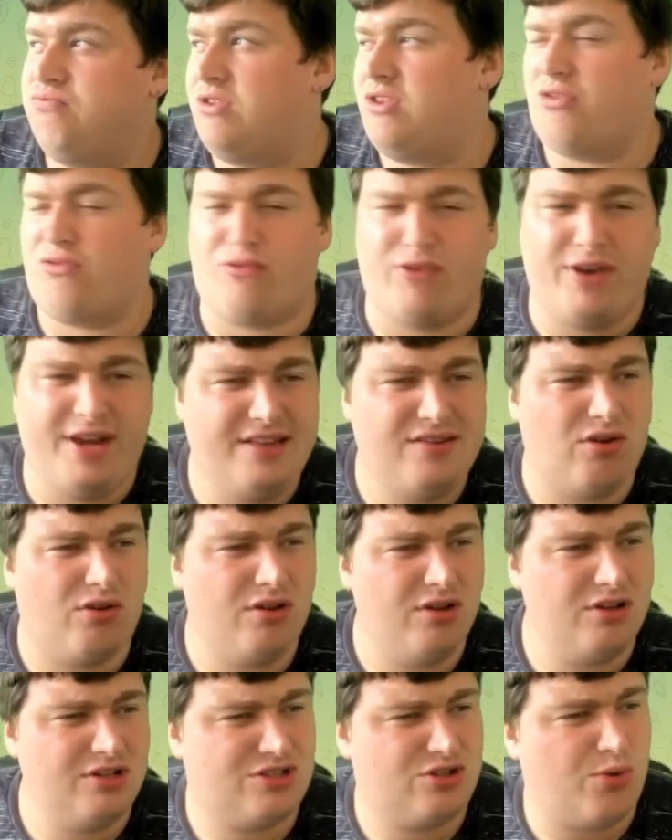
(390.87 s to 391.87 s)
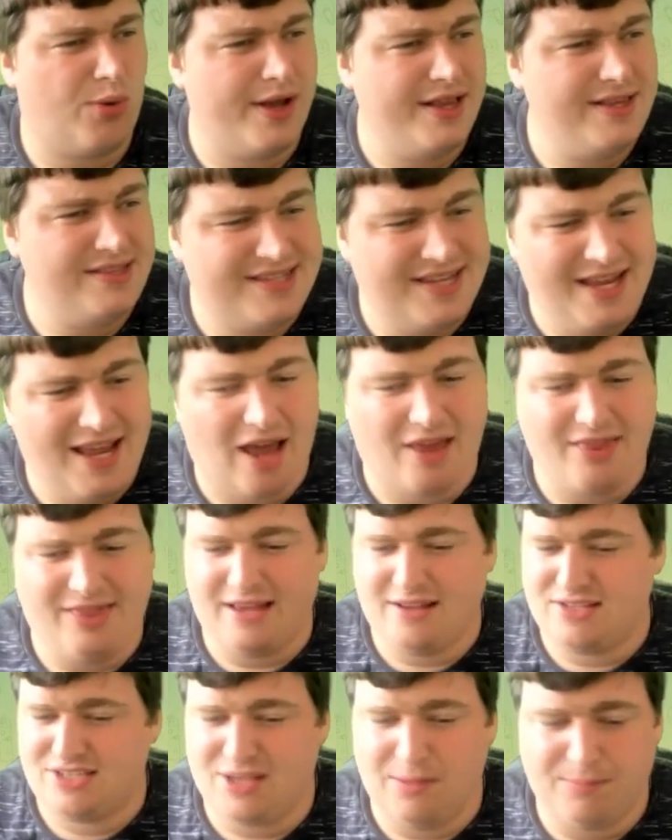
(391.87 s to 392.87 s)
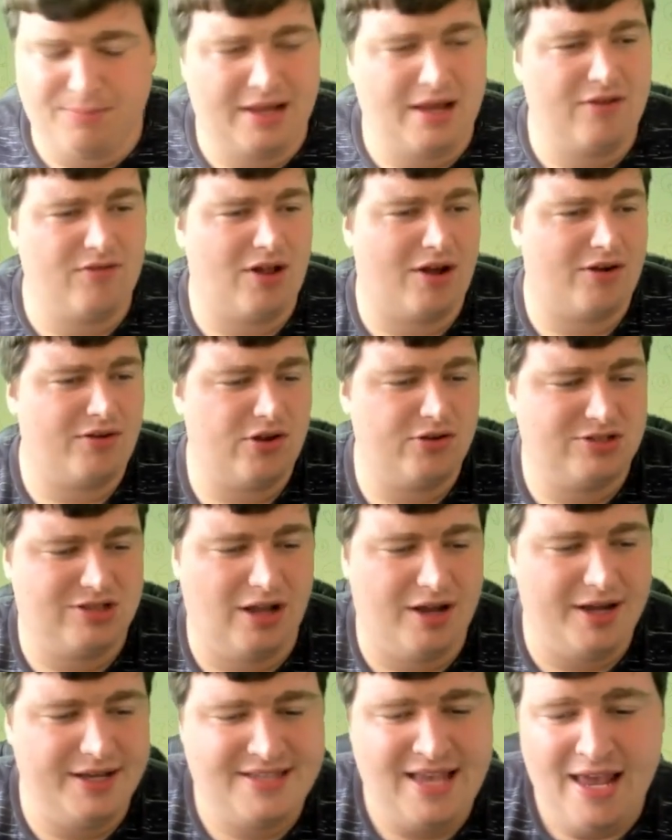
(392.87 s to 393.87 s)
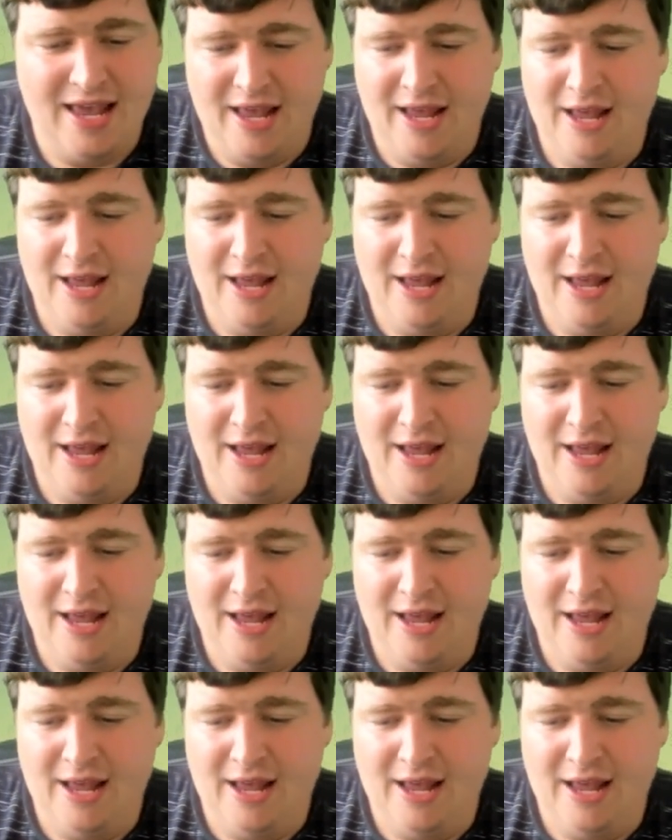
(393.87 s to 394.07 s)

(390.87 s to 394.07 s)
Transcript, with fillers: three dollars twenty. I think it's something around those lines.